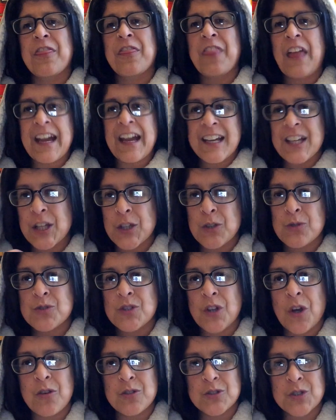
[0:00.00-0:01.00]
Thank you
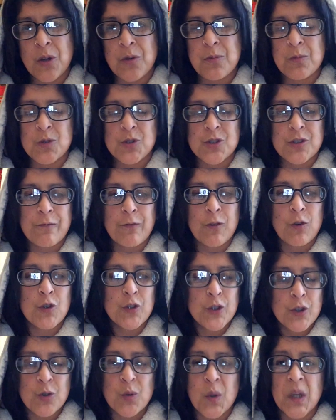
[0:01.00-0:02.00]
so much
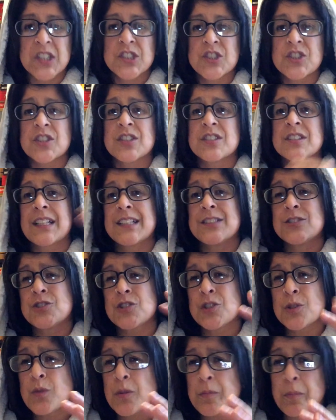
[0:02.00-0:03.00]
for your questions. I
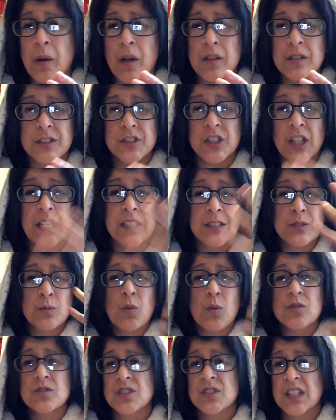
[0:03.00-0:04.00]
do apologise
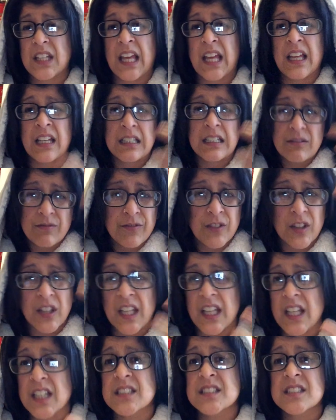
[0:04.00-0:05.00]
once again for
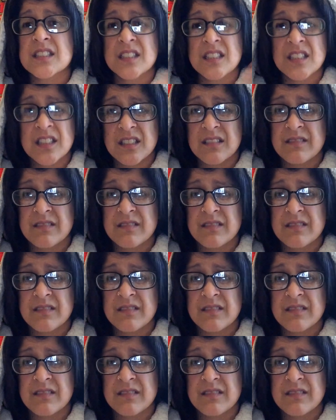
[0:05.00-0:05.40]
this.